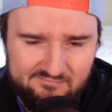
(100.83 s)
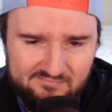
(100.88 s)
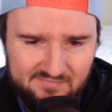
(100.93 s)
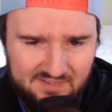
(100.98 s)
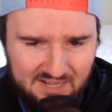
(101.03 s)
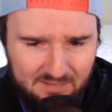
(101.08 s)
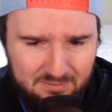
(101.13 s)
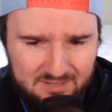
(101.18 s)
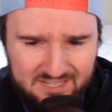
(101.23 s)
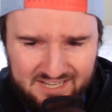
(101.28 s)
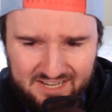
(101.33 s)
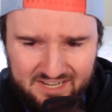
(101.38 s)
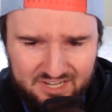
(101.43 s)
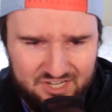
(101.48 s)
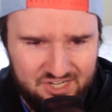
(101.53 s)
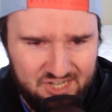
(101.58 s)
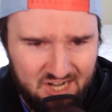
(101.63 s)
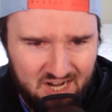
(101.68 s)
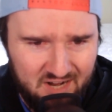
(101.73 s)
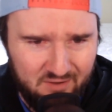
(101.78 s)
I'm going to take a
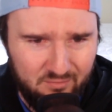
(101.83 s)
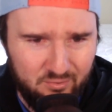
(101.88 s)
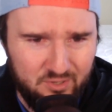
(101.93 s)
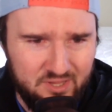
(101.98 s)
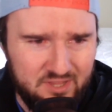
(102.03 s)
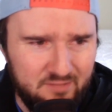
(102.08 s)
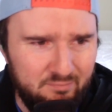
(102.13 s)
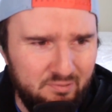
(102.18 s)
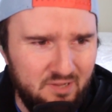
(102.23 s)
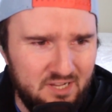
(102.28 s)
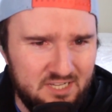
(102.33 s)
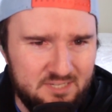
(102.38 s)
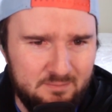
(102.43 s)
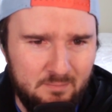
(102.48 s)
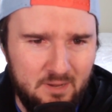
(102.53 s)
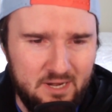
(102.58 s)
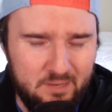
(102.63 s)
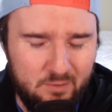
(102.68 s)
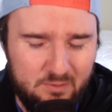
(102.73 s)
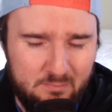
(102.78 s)
shot with the plus
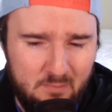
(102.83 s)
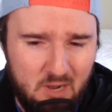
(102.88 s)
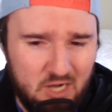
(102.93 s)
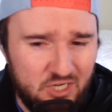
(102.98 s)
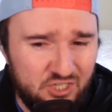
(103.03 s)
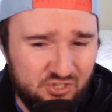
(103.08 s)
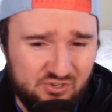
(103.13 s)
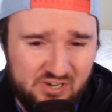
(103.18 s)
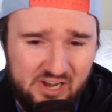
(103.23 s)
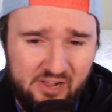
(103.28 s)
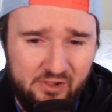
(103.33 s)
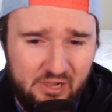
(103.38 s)
money with Montreal